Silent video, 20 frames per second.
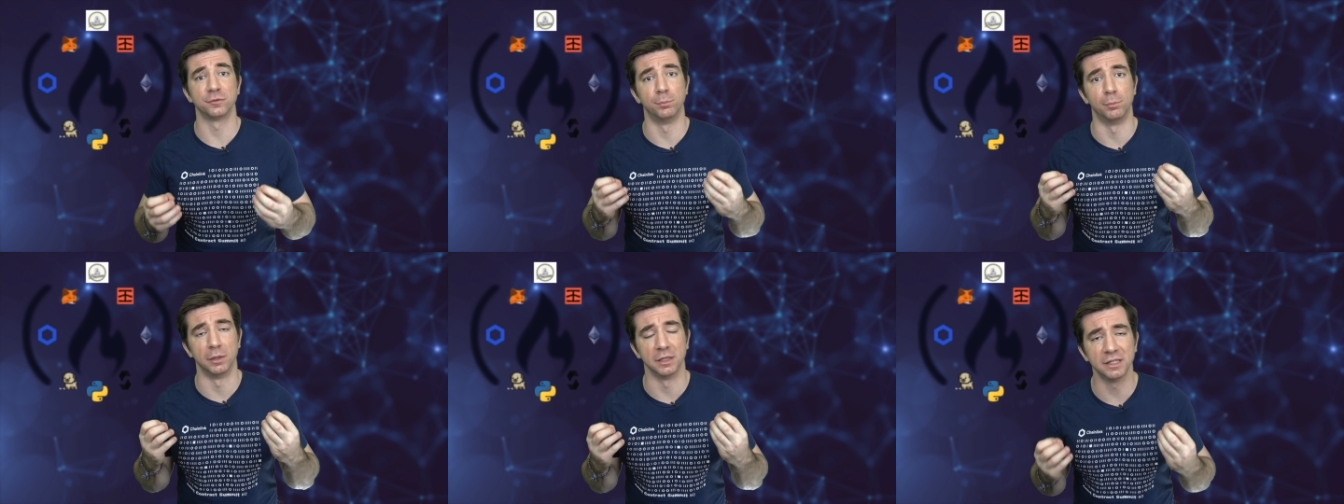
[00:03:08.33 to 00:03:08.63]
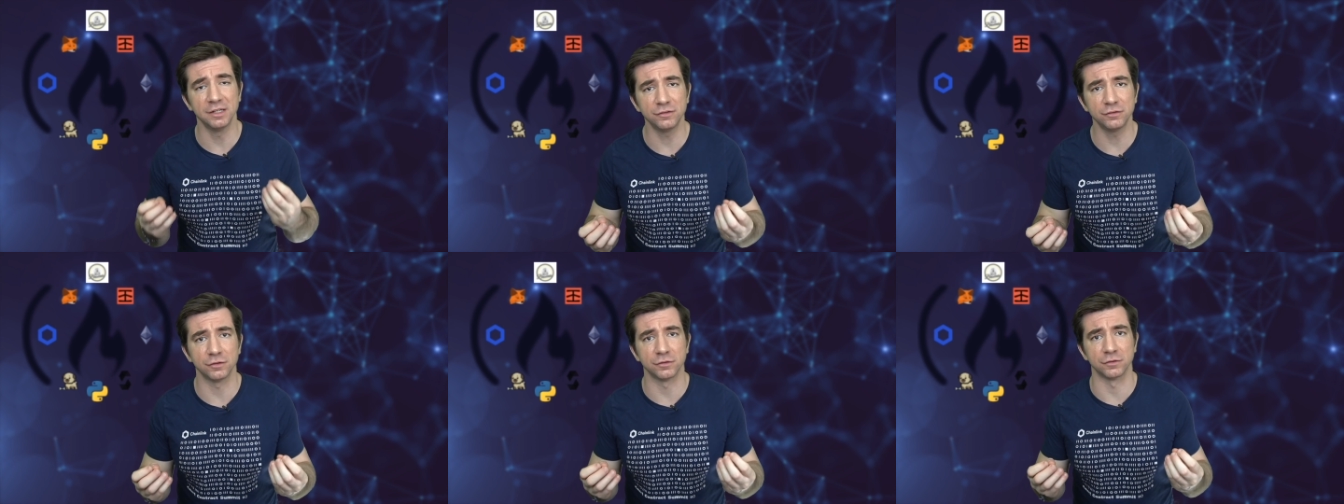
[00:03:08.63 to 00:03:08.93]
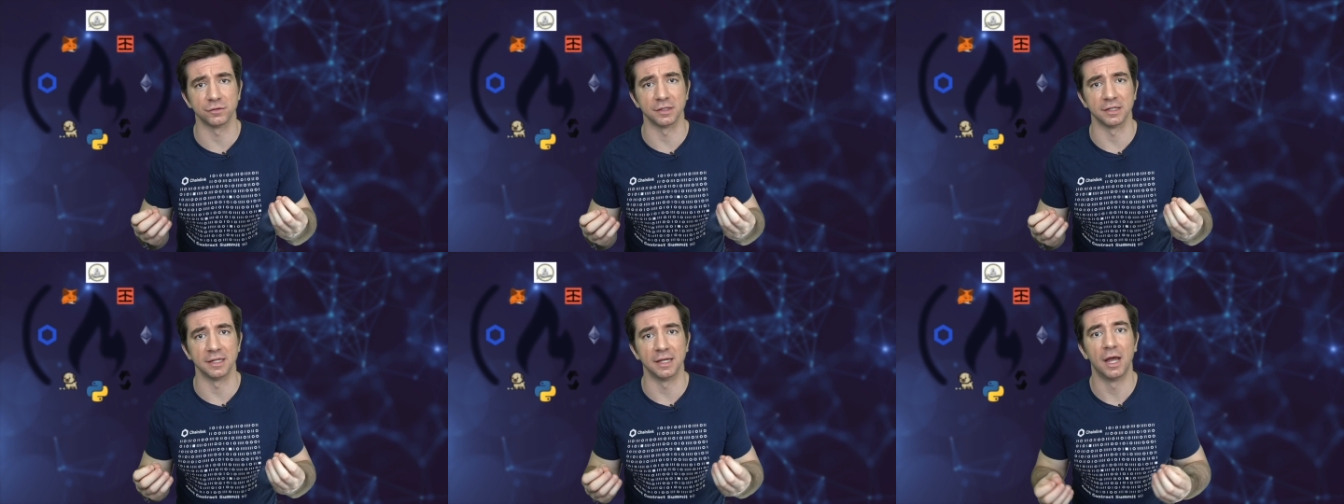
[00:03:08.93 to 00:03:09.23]

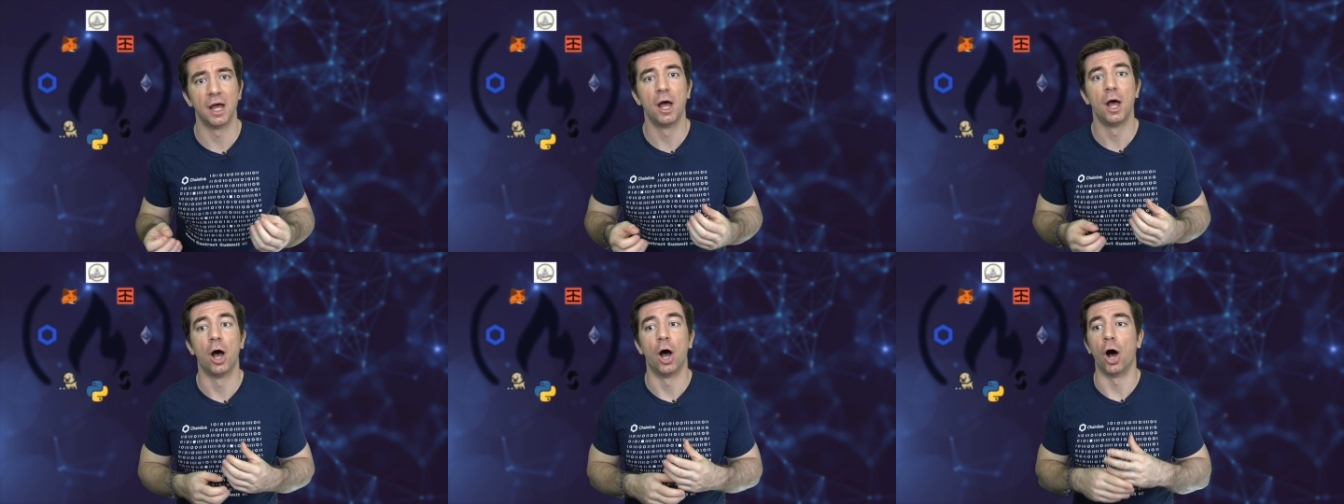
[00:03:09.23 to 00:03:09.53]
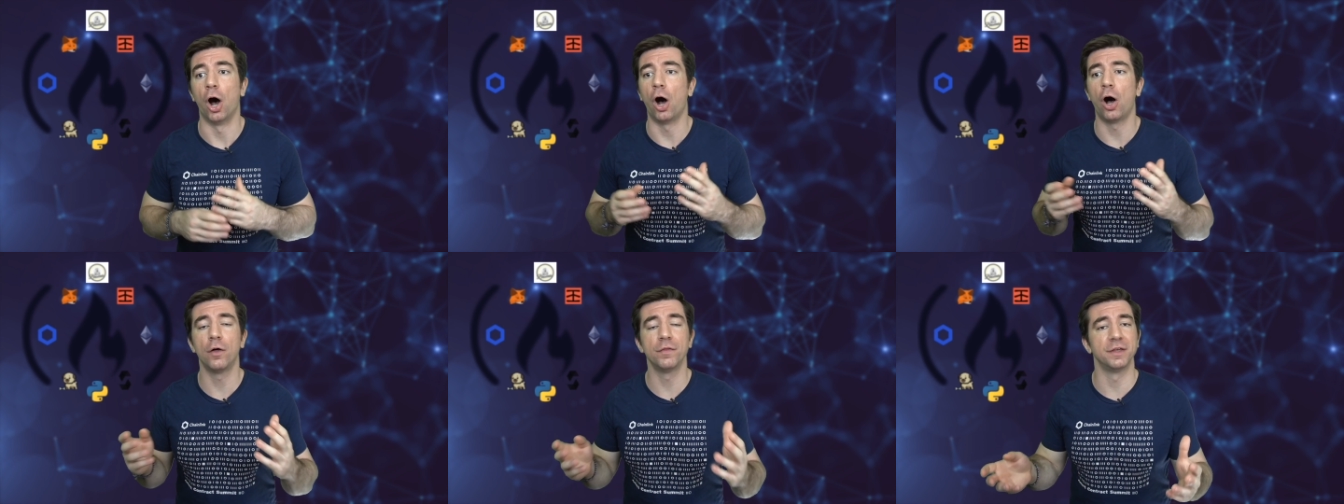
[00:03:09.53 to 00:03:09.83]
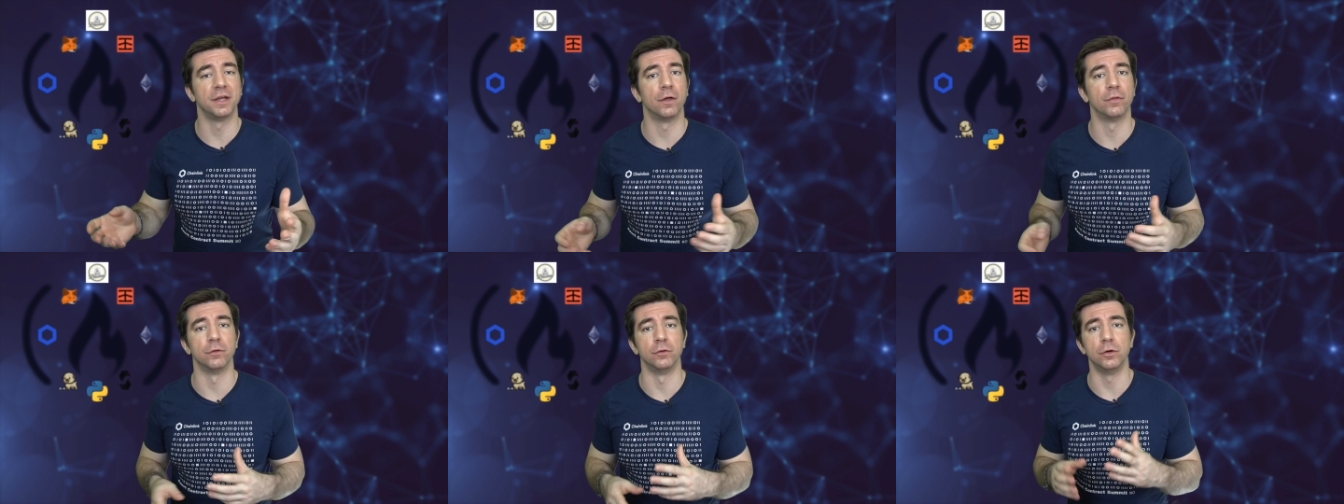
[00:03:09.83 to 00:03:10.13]
maliciously, all the
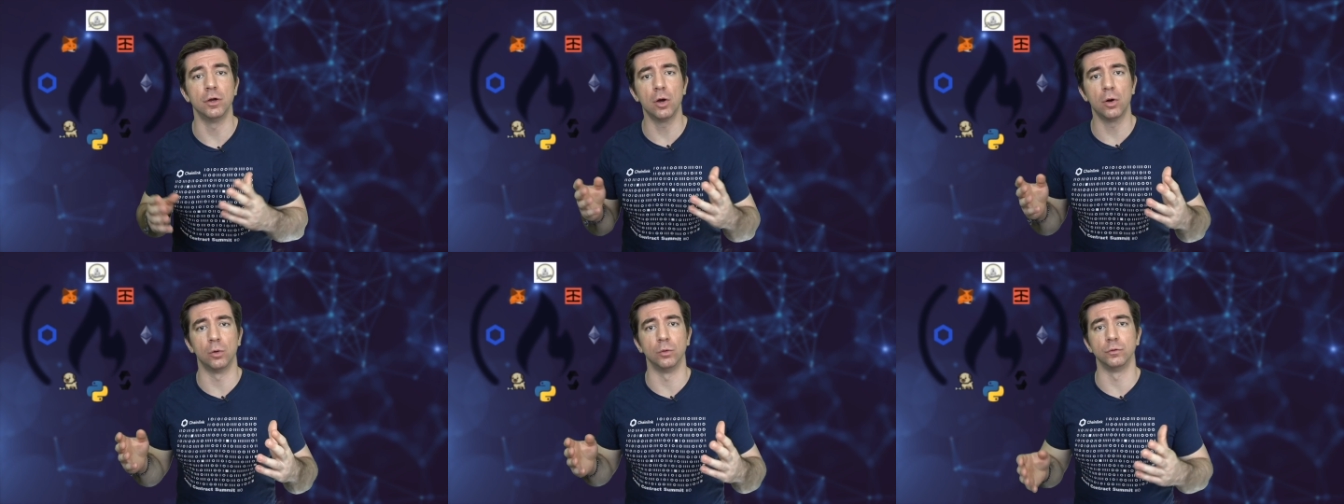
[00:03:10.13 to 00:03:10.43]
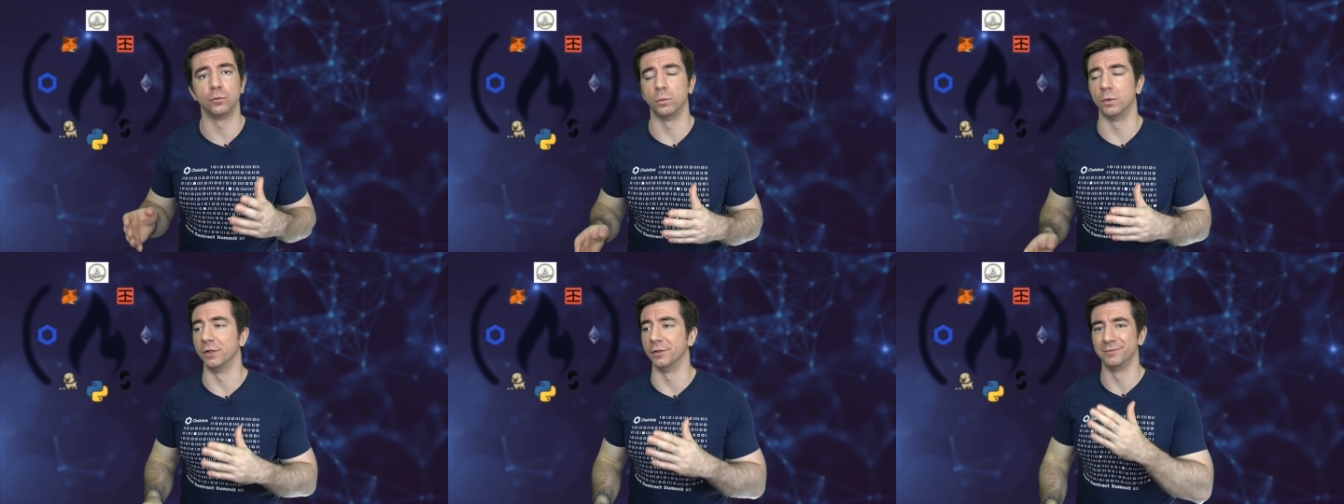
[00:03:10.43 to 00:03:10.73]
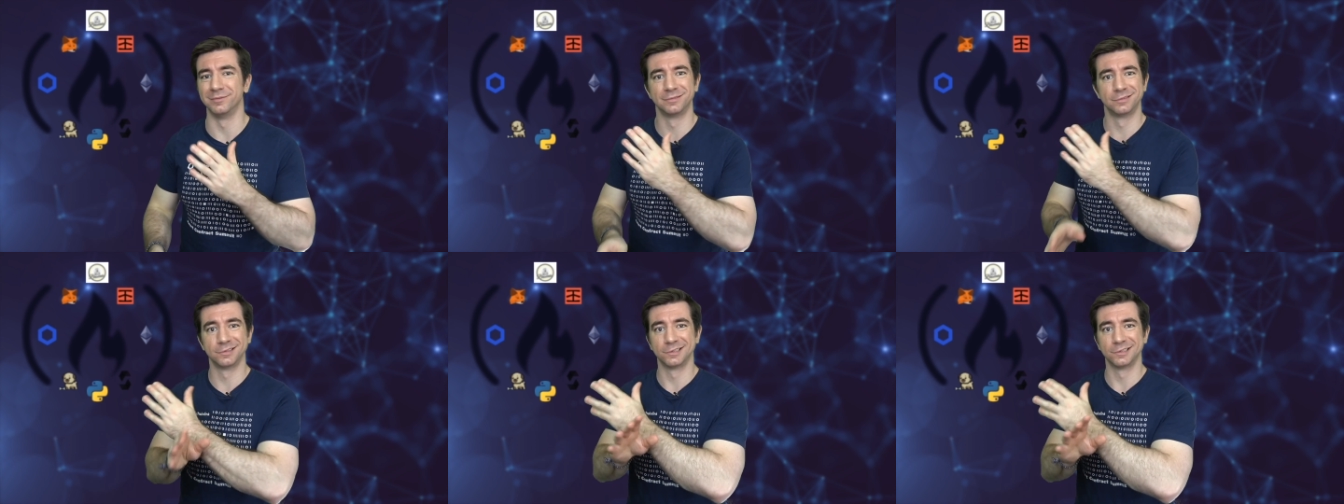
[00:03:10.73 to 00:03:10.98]
other nodes will